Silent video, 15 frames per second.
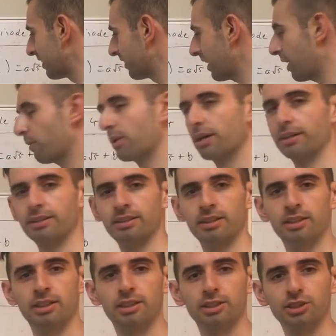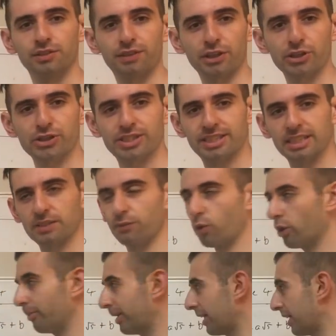that one. So if I use this
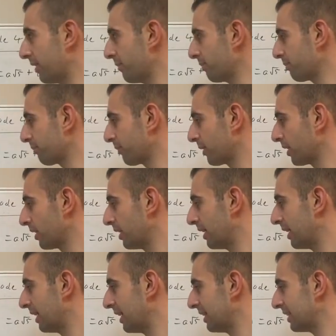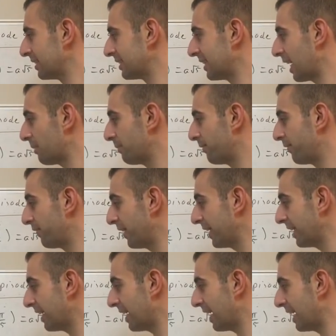formula, sub
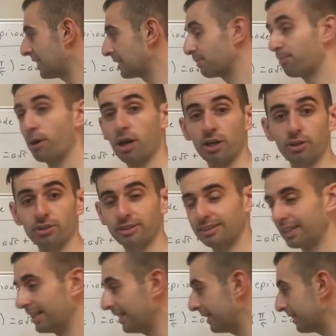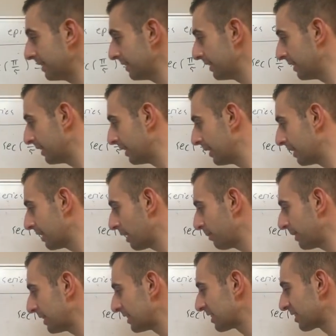theta as pi on 10, that
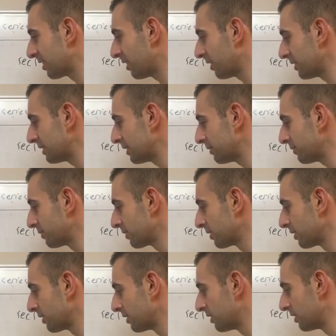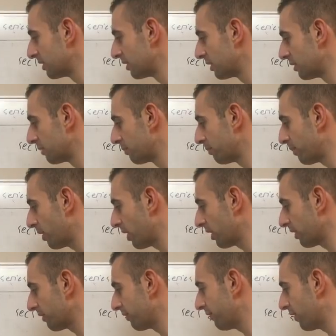means cos pi
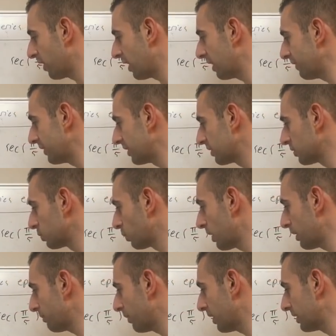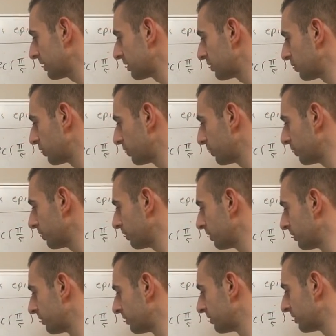on 5 equals 1 minus 2
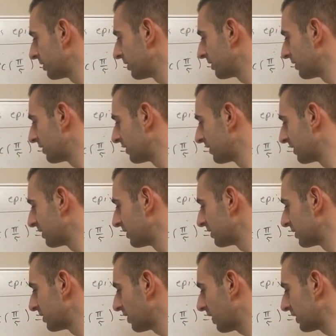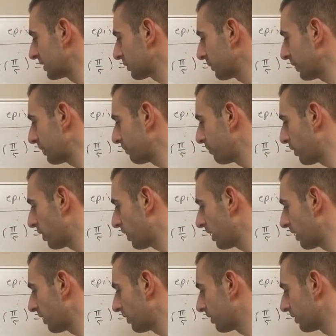sine squared
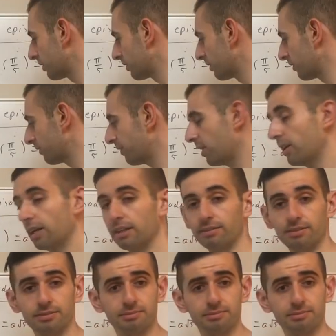pi on 5.